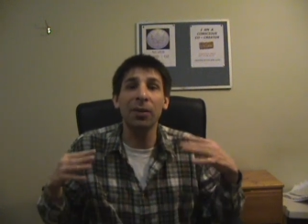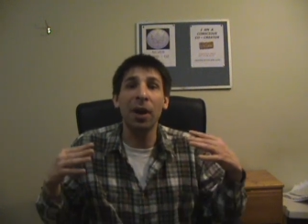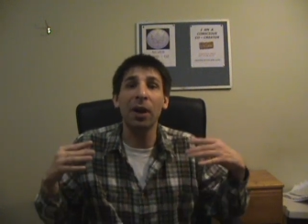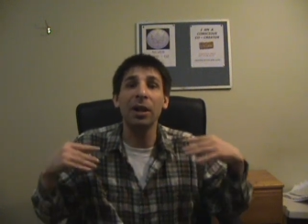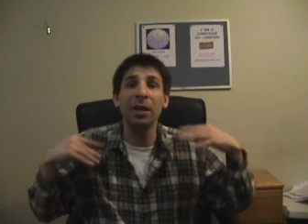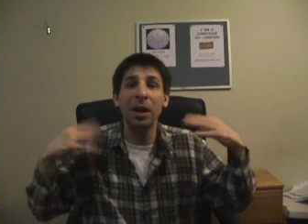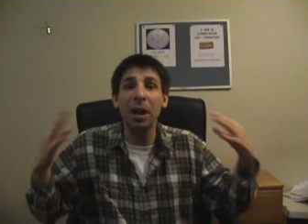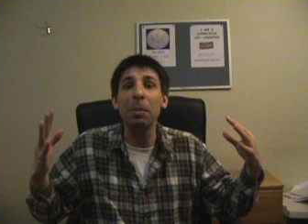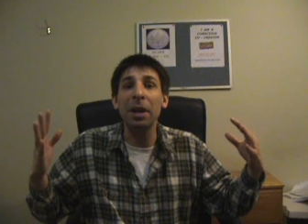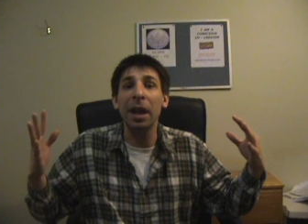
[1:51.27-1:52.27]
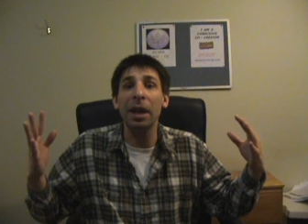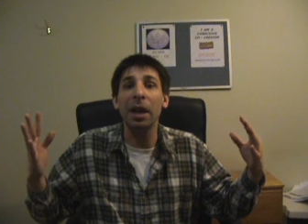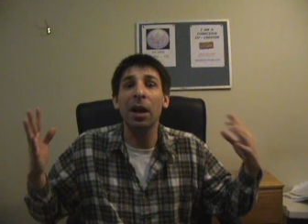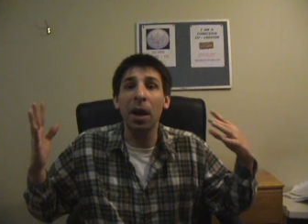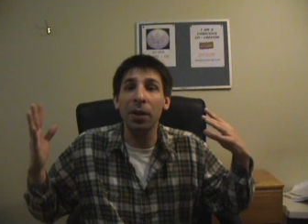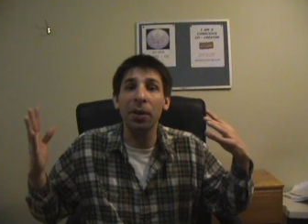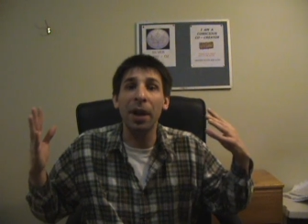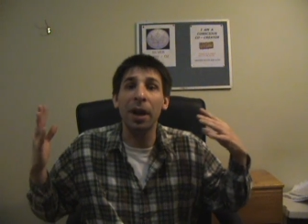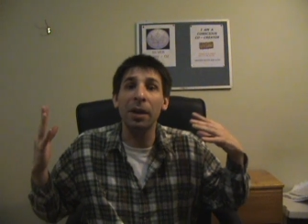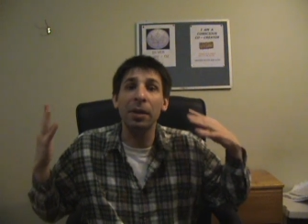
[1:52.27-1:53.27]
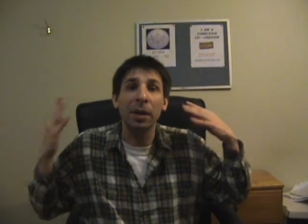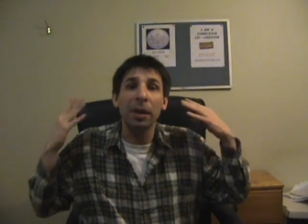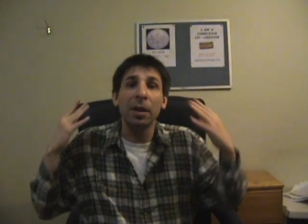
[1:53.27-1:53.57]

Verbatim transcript: far as eliminating it other than